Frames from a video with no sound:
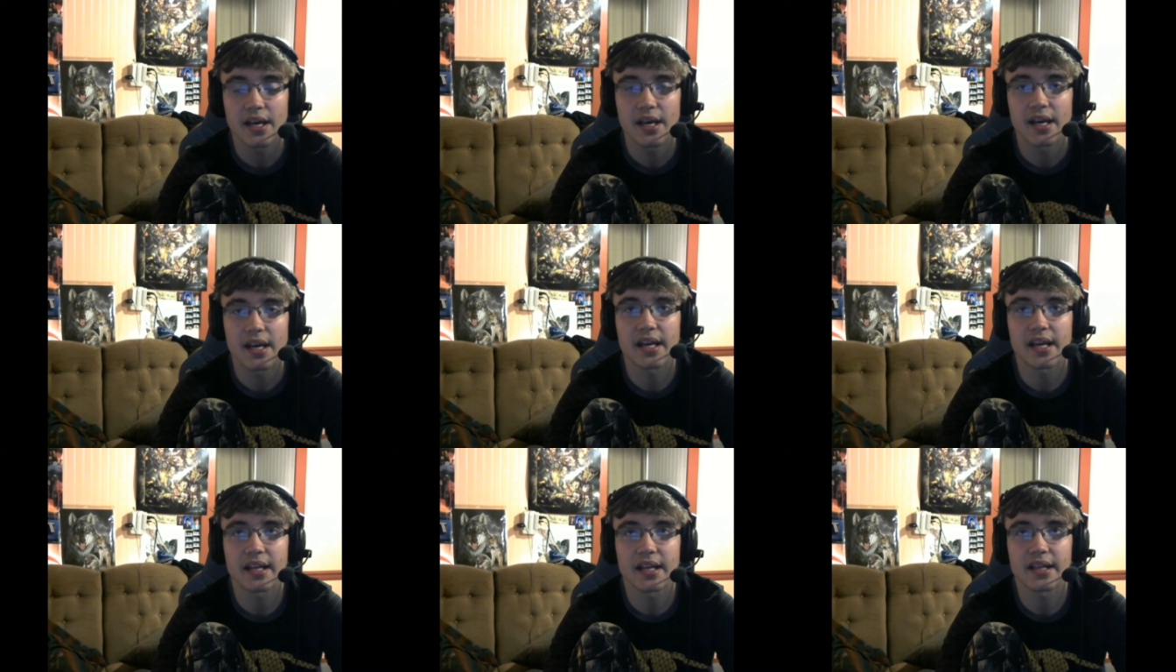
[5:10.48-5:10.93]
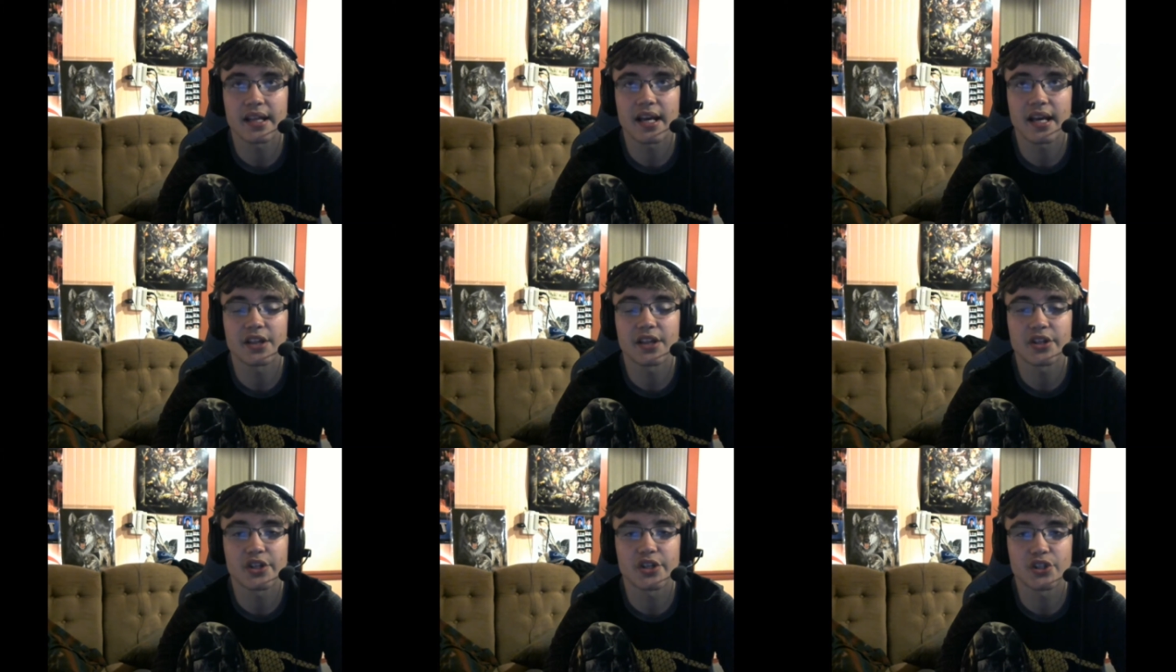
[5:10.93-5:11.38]
and
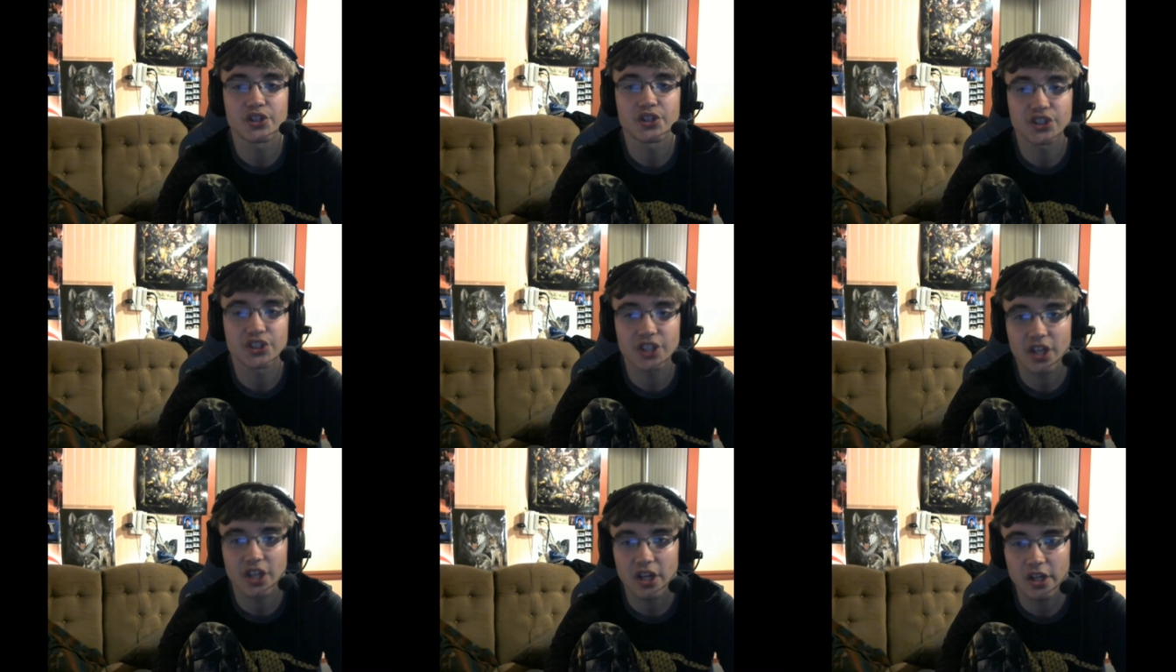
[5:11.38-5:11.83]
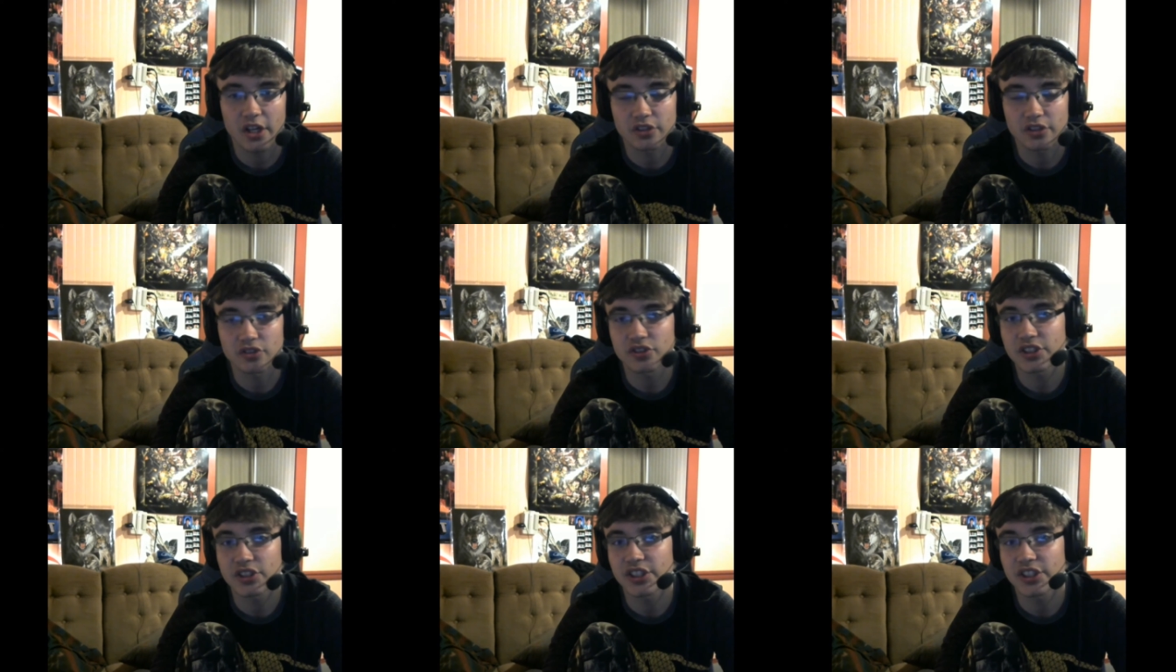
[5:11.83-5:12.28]
then they're just going to
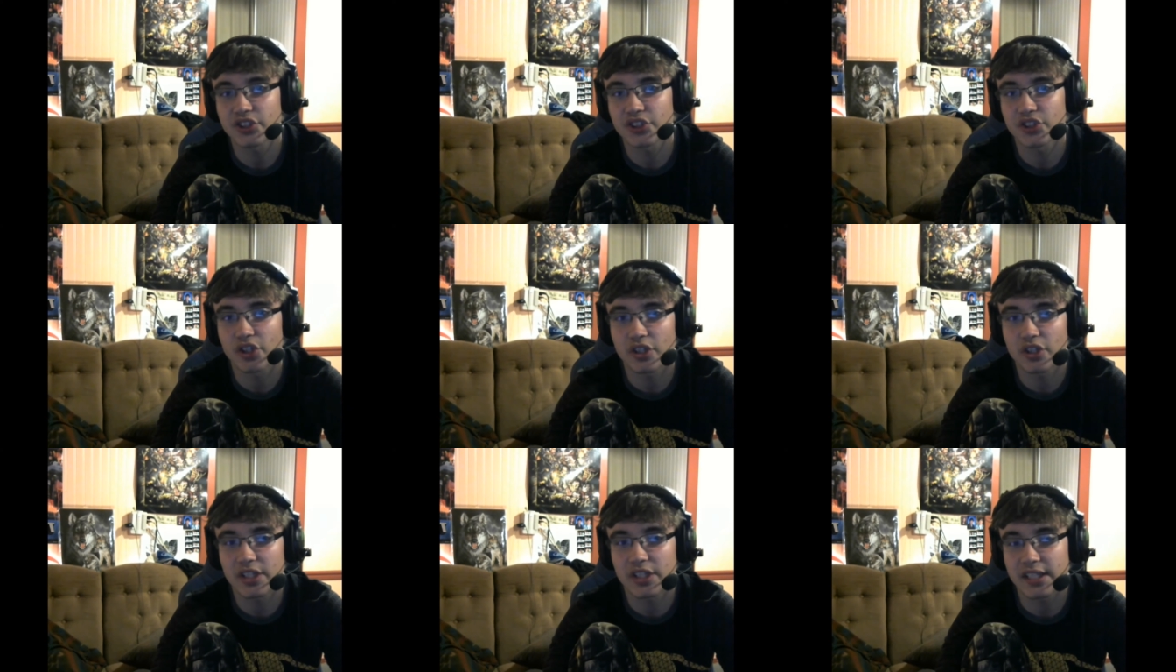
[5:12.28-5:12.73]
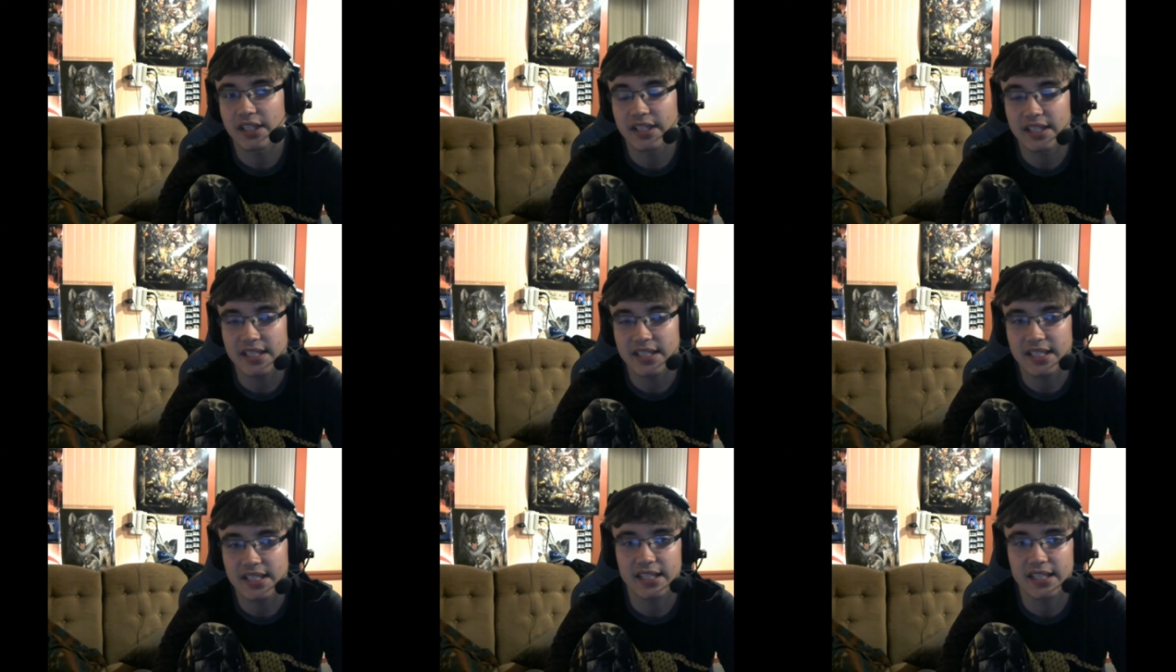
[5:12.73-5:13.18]
unleash on
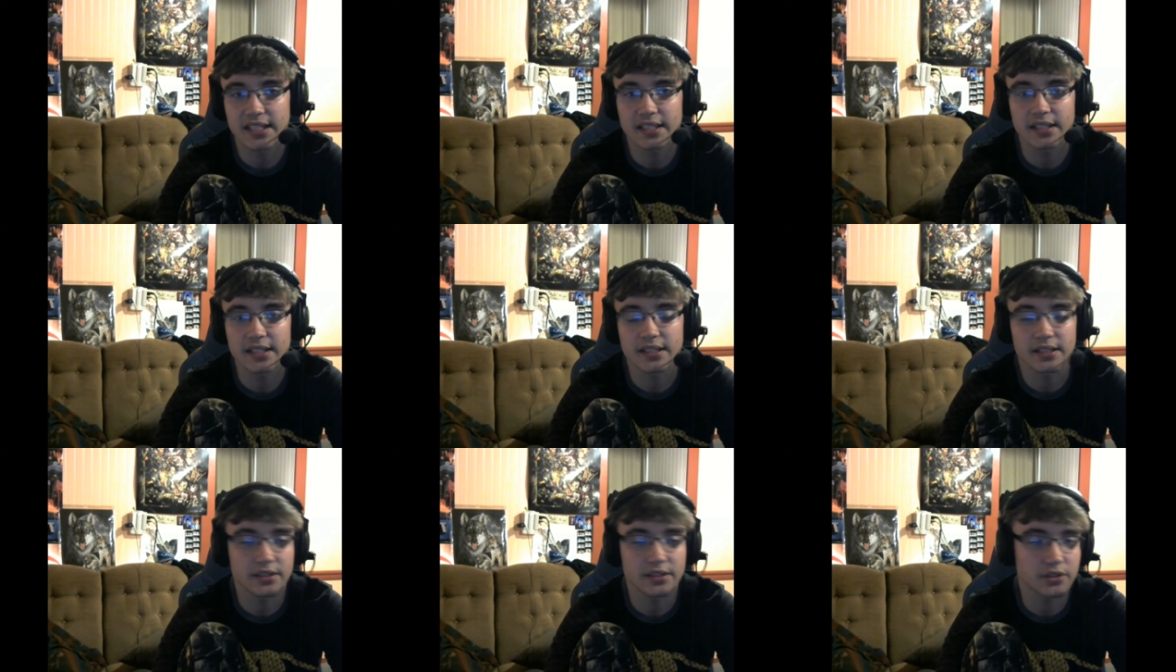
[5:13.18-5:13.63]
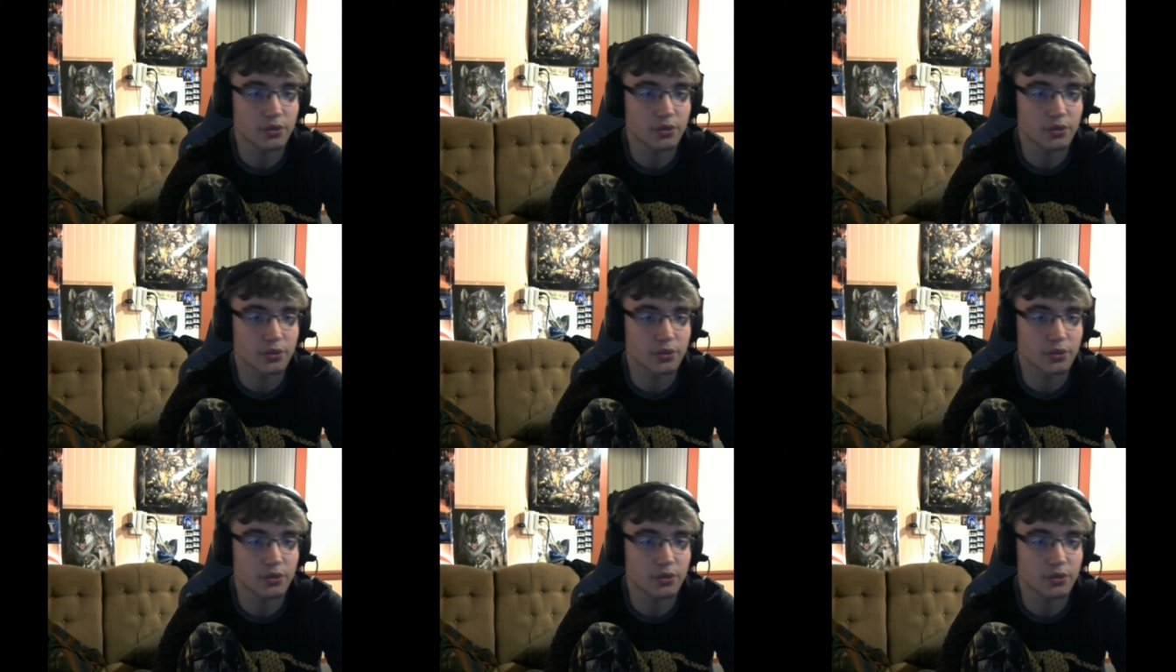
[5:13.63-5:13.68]
Negan,